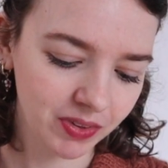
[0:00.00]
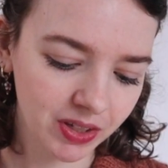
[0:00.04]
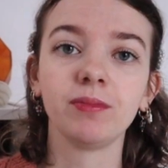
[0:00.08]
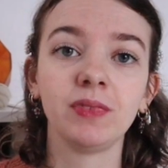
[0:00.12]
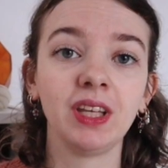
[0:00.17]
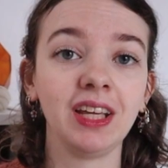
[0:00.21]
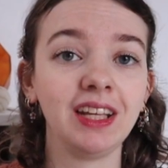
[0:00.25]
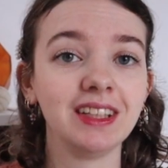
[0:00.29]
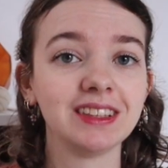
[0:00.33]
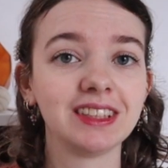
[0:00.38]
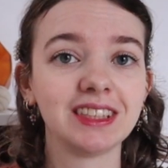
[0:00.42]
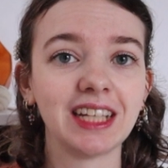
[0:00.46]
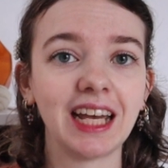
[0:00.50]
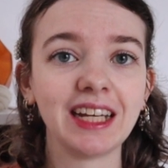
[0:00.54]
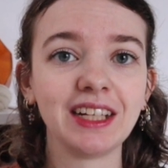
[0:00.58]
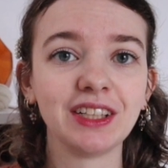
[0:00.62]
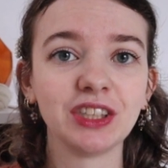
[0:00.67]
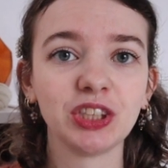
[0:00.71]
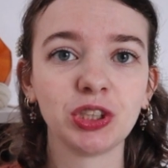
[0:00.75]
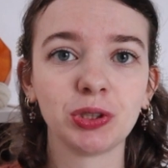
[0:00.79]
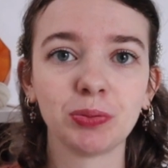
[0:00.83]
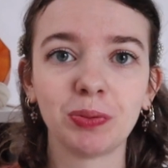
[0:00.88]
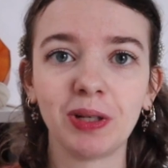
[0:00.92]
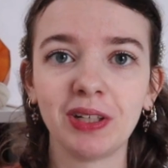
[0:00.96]
The entire
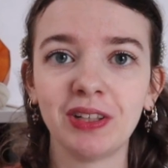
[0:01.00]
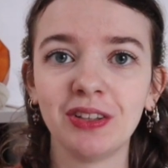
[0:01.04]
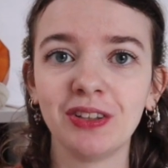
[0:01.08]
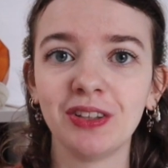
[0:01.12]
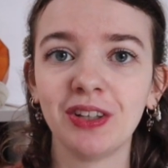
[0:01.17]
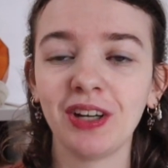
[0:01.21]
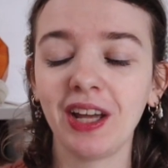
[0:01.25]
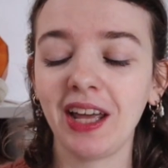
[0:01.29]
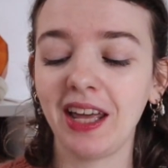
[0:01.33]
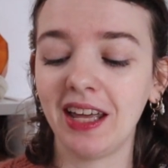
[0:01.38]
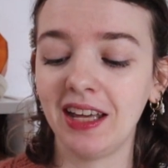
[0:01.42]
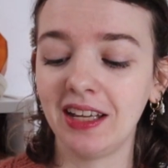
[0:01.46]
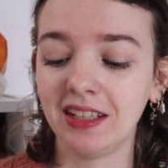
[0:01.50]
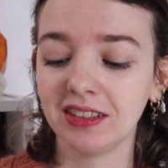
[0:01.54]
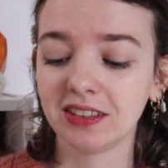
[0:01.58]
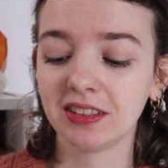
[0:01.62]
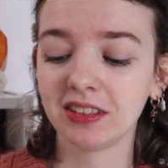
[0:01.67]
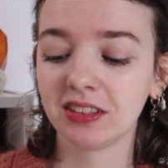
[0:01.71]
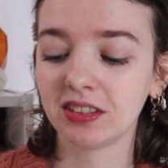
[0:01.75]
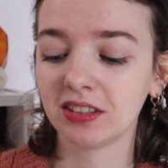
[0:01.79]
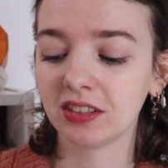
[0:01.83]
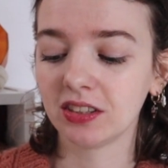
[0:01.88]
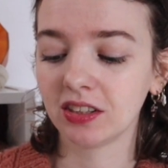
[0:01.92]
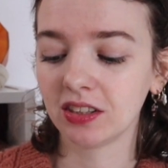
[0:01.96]
sweater
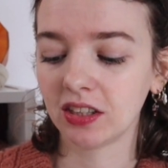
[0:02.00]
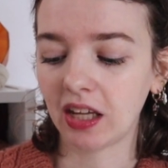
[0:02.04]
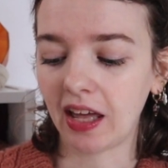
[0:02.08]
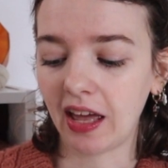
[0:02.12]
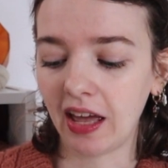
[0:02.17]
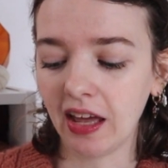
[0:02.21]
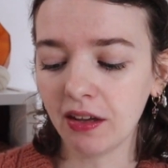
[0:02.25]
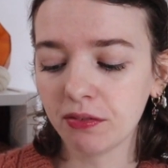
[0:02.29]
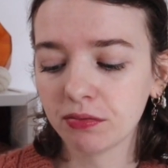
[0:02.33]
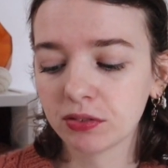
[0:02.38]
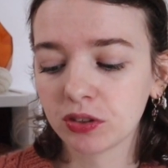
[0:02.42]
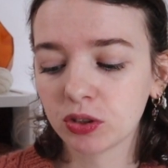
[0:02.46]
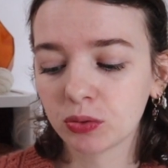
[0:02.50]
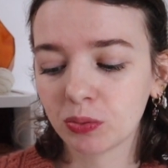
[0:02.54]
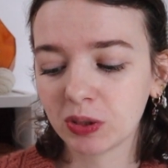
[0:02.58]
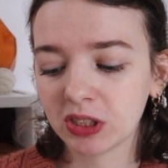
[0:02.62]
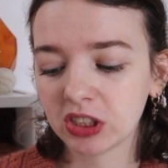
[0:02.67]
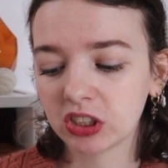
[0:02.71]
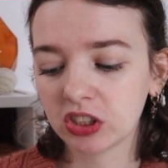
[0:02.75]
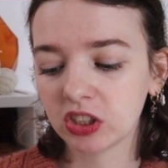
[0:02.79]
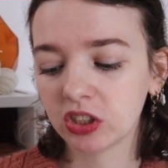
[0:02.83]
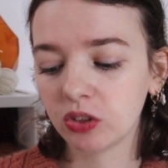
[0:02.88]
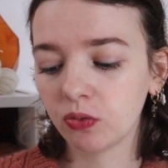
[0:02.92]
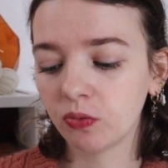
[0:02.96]
has half
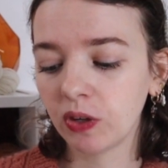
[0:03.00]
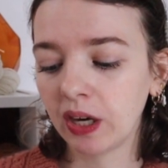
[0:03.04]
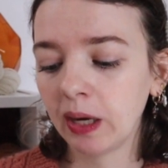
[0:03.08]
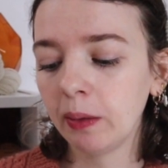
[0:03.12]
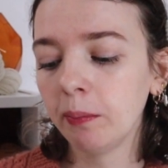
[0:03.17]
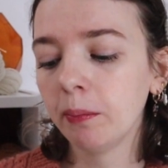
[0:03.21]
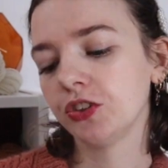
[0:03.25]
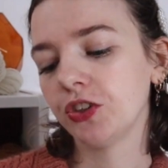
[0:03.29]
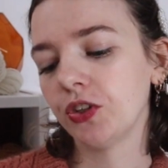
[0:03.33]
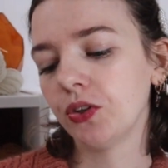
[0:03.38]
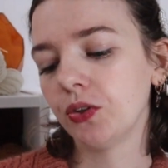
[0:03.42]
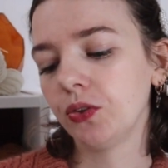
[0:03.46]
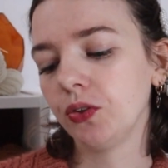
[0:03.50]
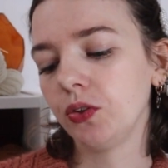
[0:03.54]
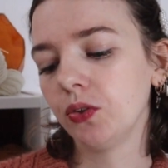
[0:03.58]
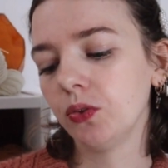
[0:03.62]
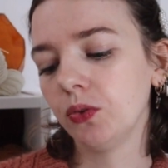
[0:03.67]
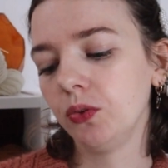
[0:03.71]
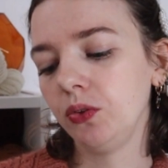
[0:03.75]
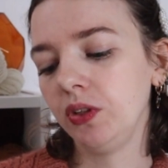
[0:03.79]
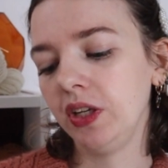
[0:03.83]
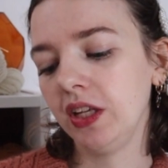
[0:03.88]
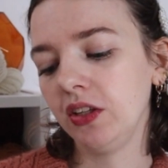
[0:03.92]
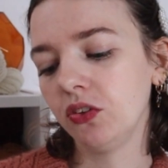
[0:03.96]
twisted ribs, so
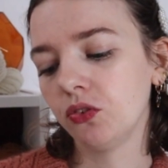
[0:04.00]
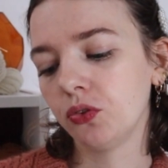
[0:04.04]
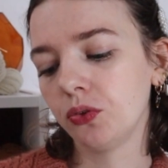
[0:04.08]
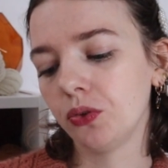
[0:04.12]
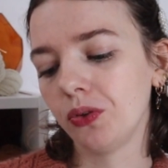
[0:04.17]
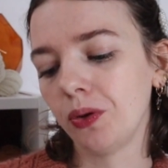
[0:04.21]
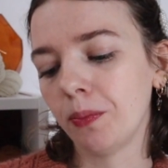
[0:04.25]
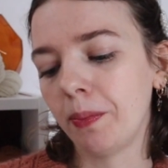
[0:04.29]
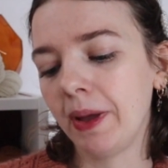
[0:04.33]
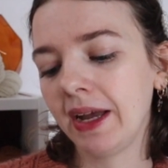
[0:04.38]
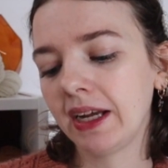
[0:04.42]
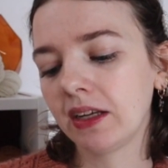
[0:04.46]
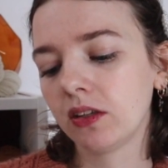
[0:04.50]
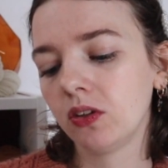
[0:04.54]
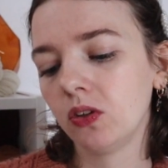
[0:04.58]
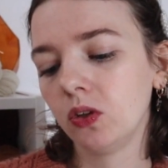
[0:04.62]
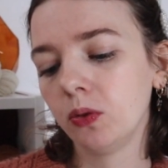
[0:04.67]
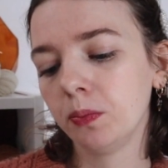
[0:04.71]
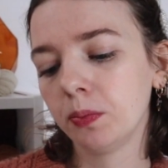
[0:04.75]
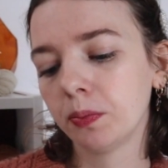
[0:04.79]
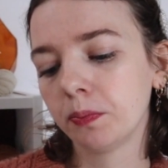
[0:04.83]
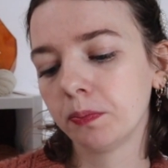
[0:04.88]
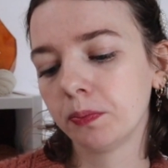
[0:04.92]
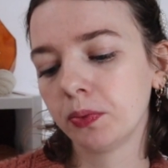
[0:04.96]
you knit through the back
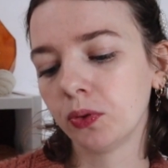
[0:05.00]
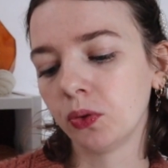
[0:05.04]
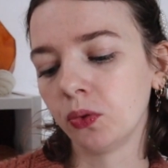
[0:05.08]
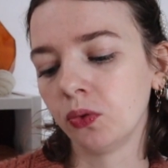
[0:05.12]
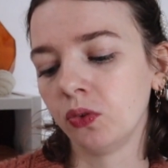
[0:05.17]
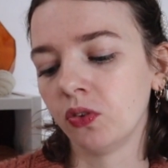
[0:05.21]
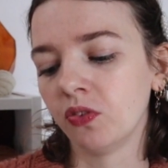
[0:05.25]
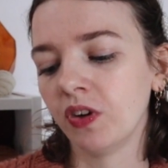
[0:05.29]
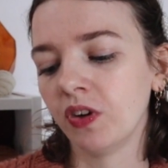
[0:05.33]
loop, purl the